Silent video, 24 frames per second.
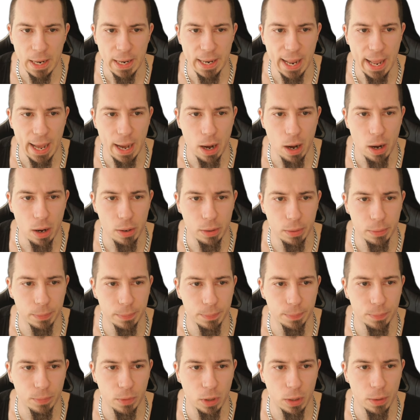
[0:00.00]
Now,
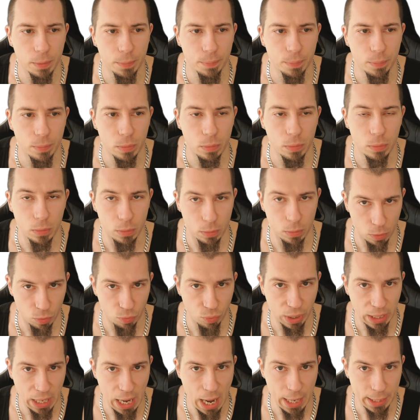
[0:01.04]

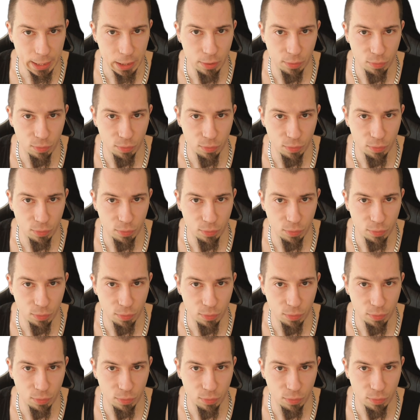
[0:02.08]
regarding